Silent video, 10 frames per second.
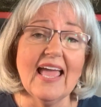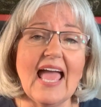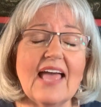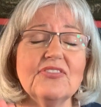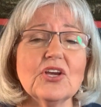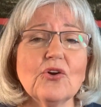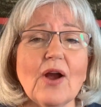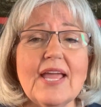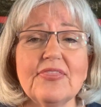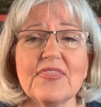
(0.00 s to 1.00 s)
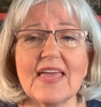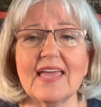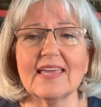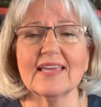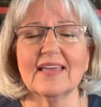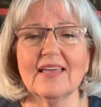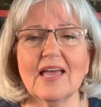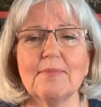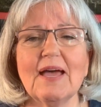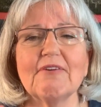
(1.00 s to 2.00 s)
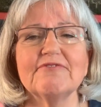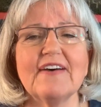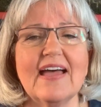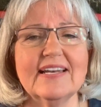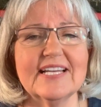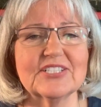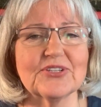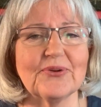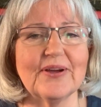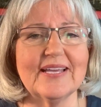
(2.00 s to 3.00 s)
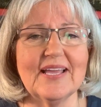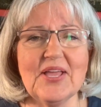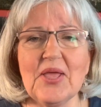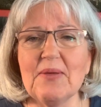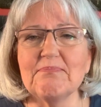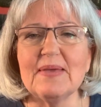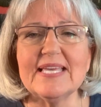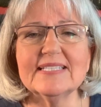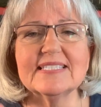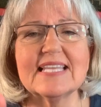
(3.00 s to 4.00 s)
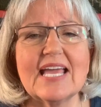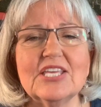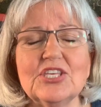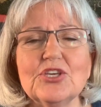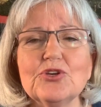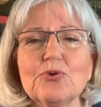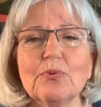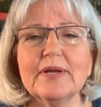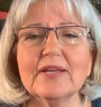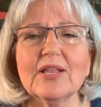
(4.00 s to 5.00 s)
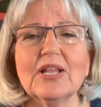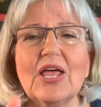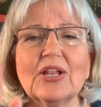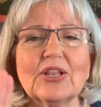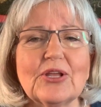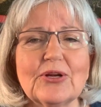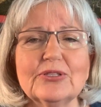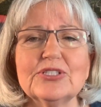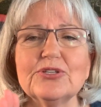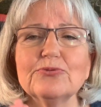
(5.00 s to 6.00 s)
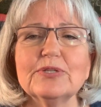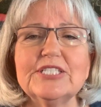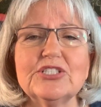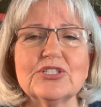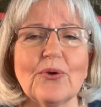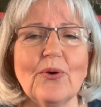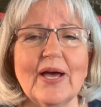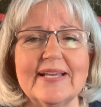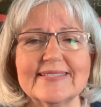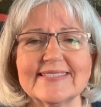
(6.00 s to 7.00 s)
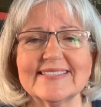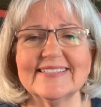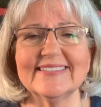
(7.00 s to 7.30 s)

And the great thing about finding joy means that you will learn to rejoice.